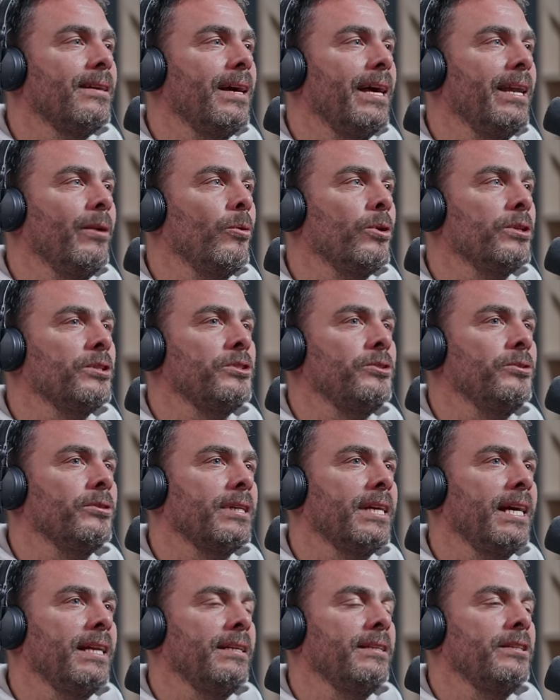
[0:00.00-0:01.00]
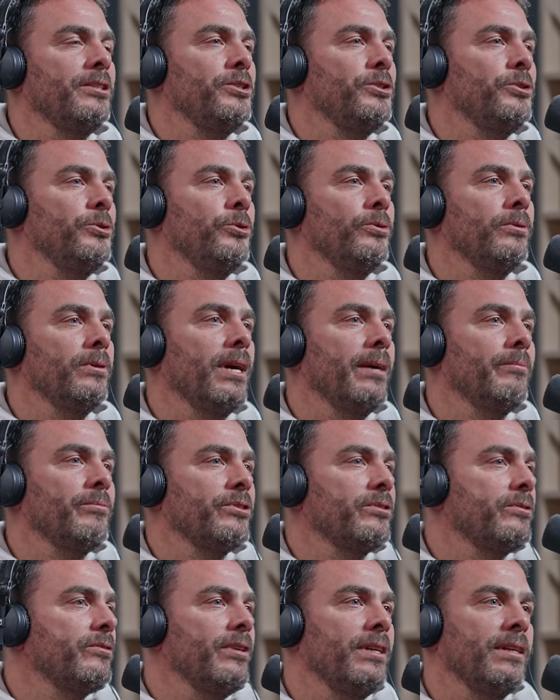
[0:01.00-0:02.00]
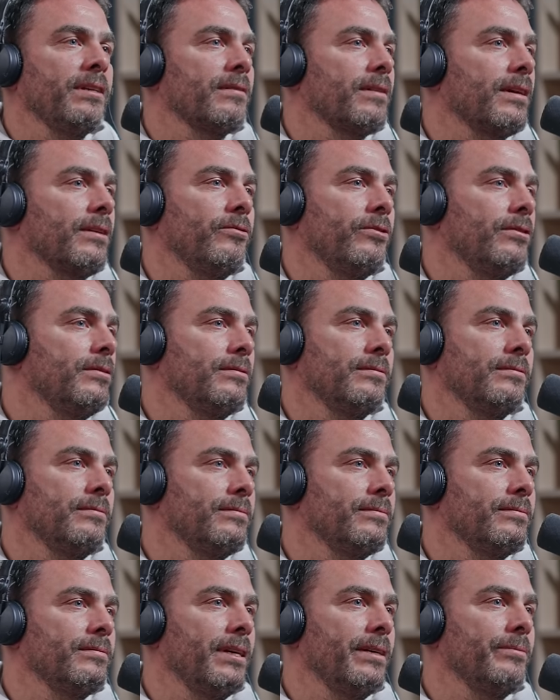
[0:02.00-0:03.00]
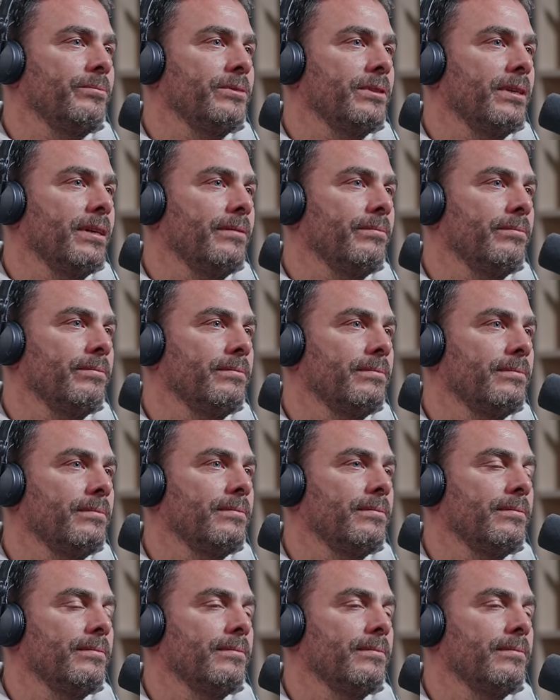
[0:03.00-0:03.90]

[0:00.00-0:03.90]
and once you get in tune, I'm just feeling thankful. I'm I'm